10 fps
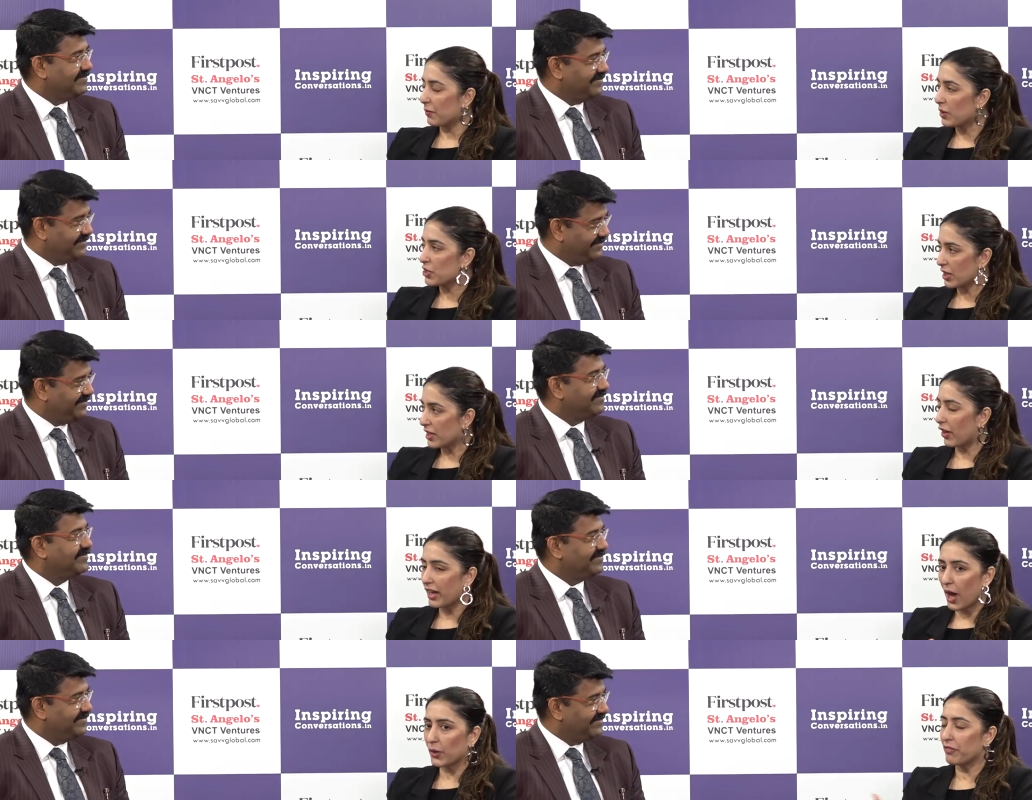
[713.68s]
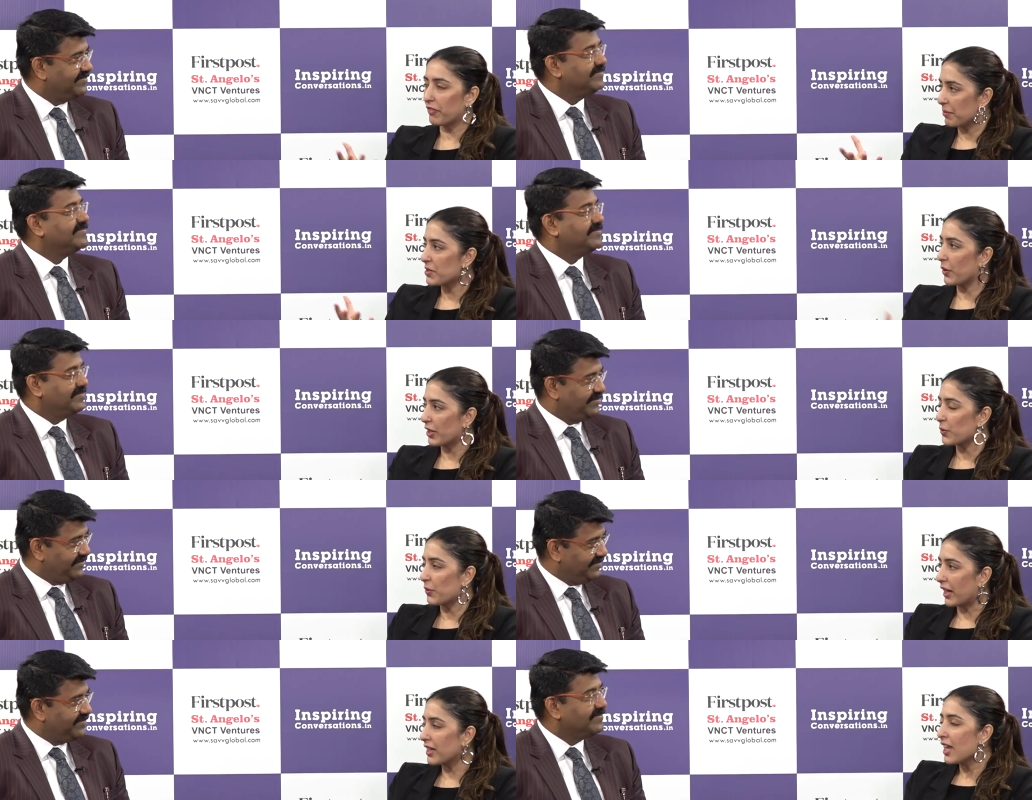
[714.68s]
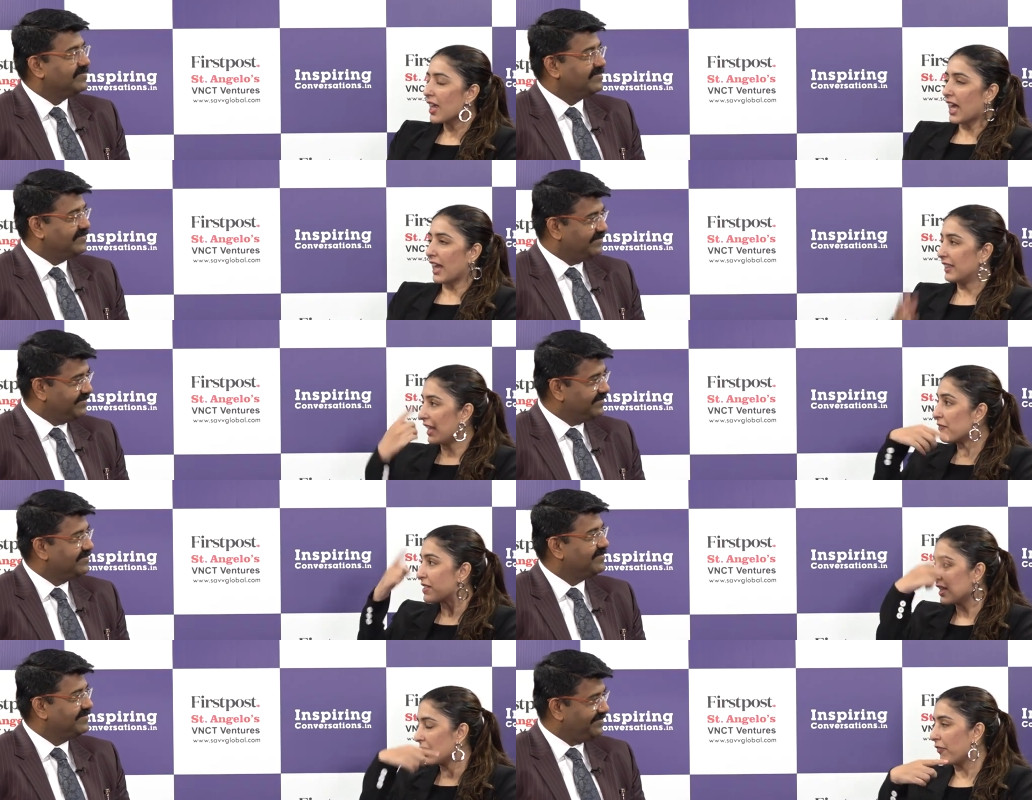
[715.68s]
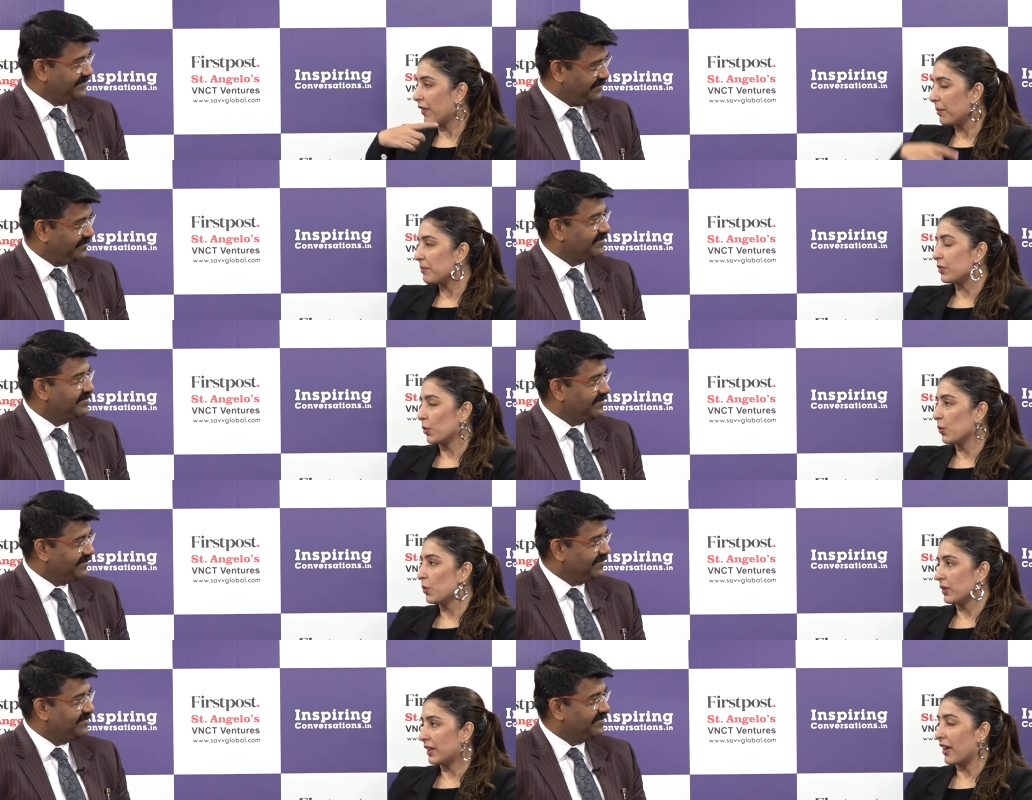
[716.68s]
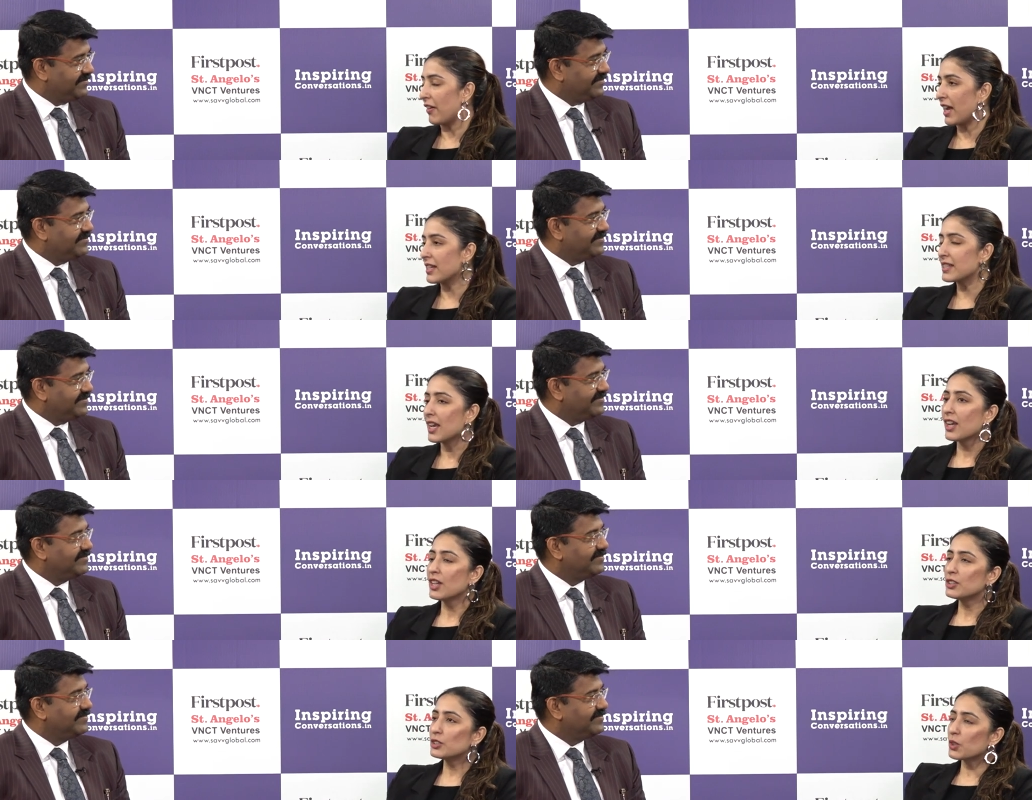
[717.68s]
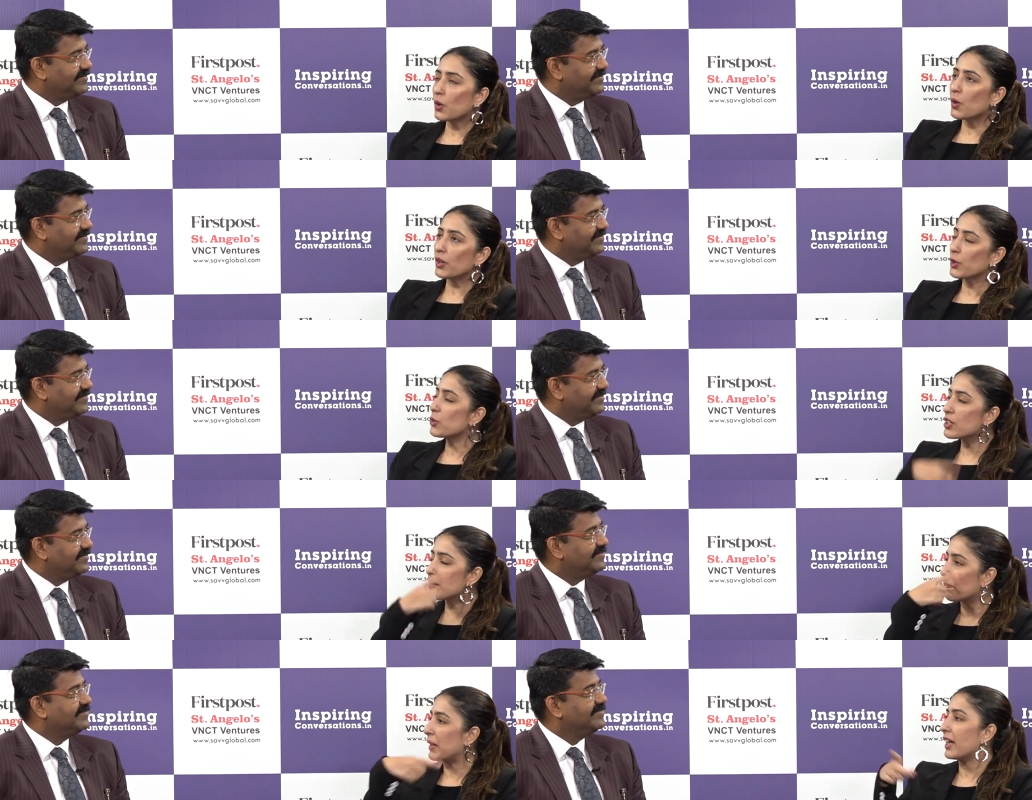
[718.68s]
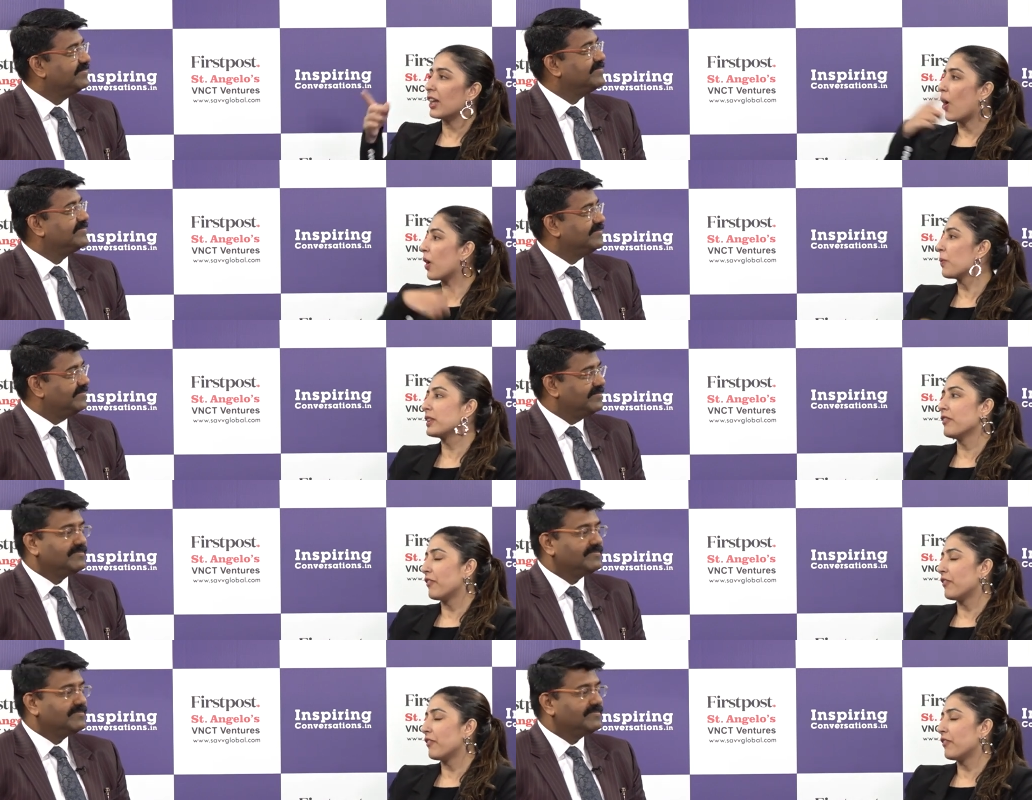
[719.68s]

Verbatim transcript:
Speaker 1: vision on how the film is going to run, and they've seen the film through their eyes. So you just play along with the